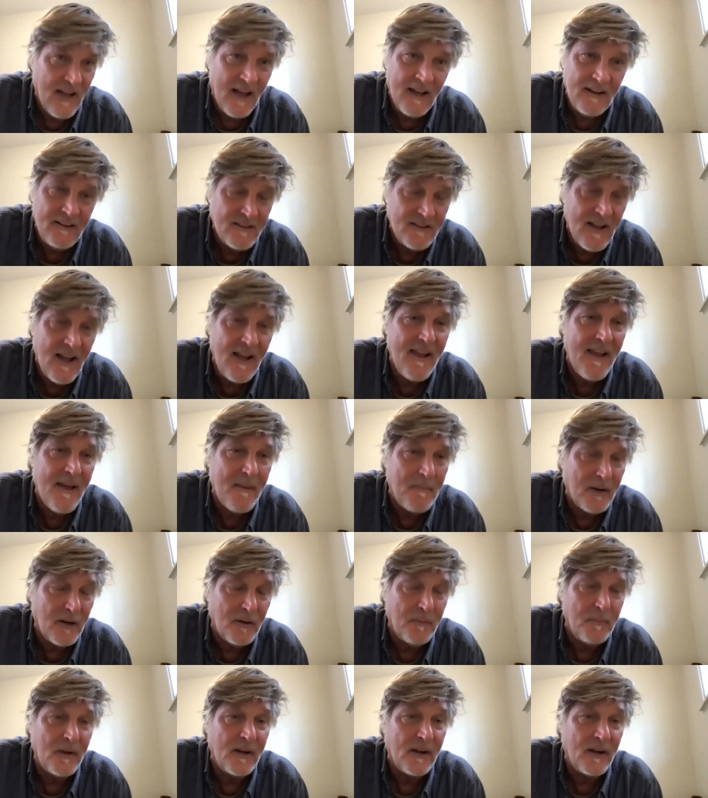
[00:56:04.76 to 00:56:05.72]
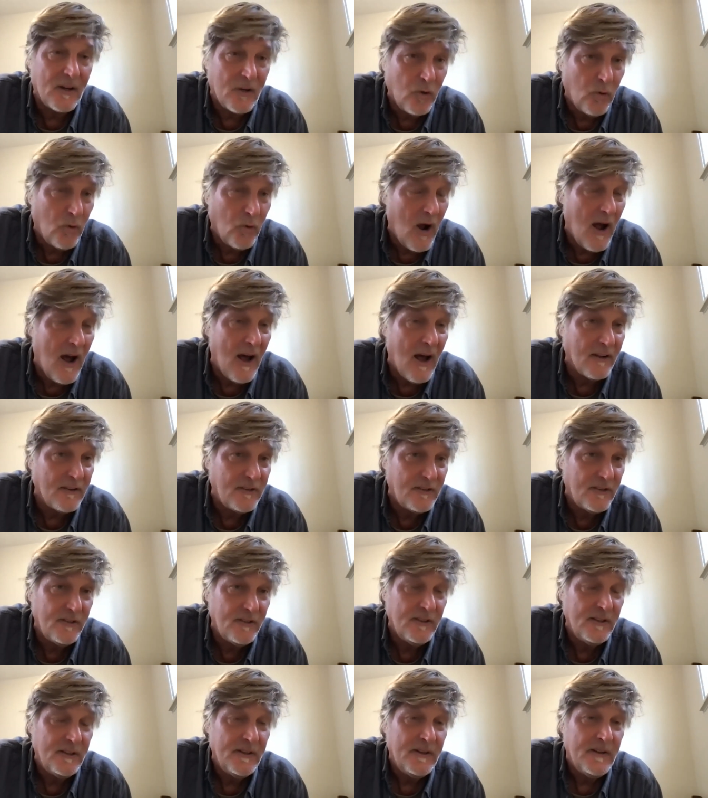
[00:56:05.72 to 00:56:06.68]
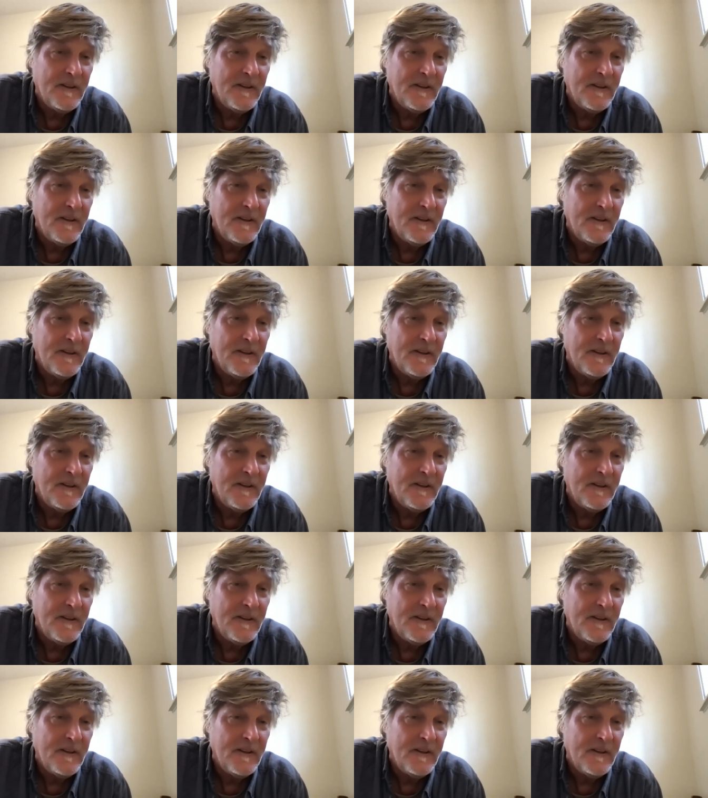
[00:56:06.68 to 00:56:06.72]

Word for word: not in diameter, but across.